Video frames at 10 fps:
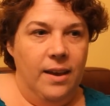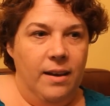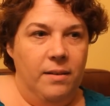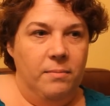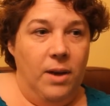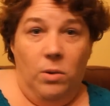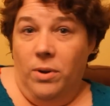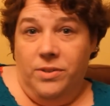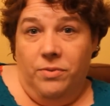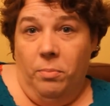I'll
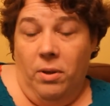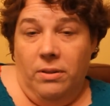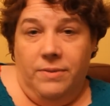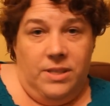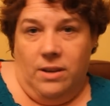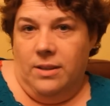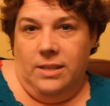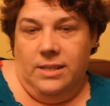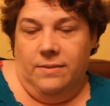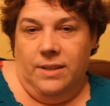watch football if it's on
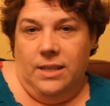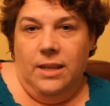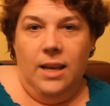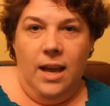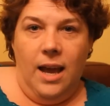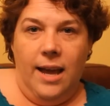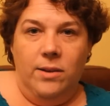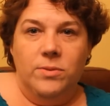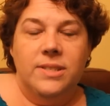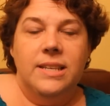the TV. I
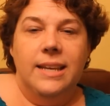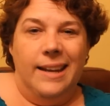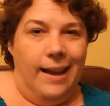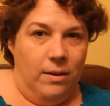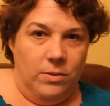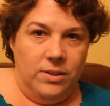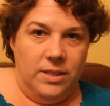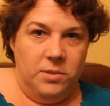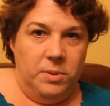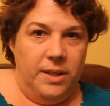don't seek it out,
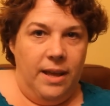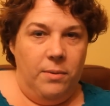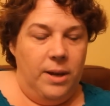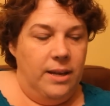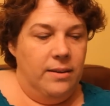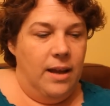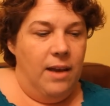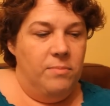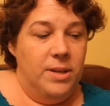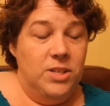let's put it that way.
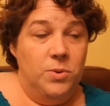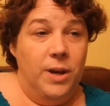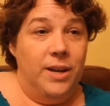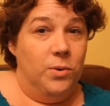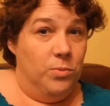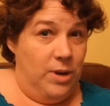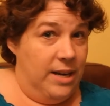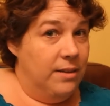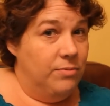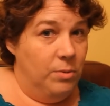I've been to an
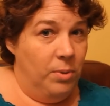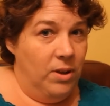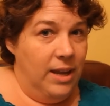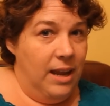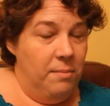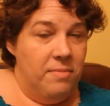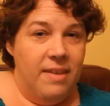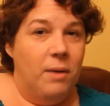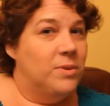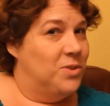arena football game.
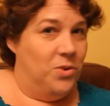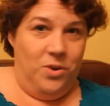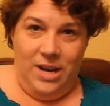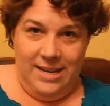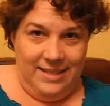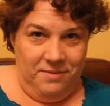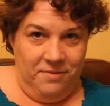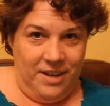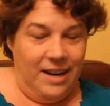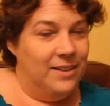That was crazy
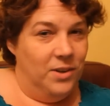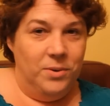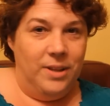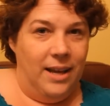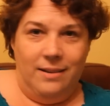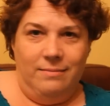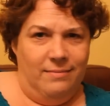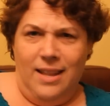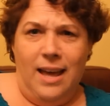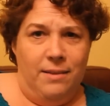fun. I'd go to that
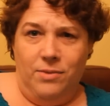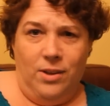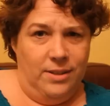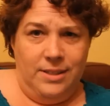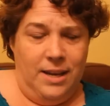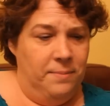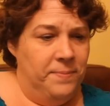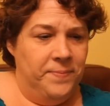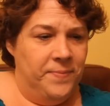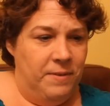live all the time
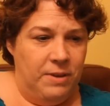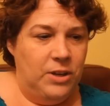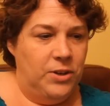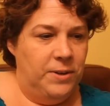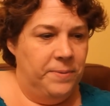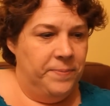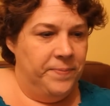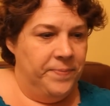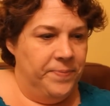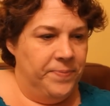if I could.
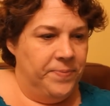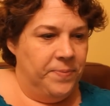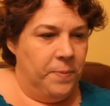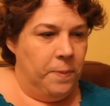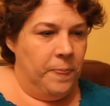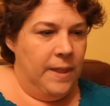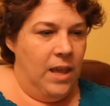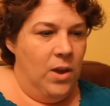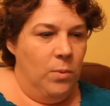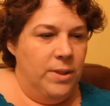
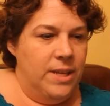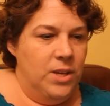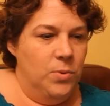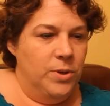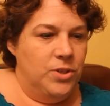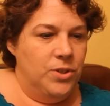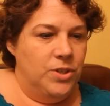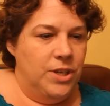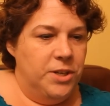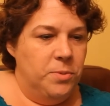One thing you wish you
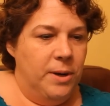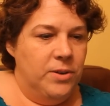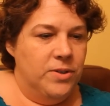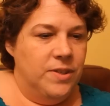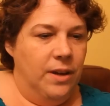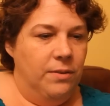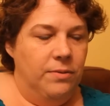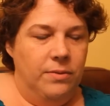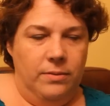could change about yourself.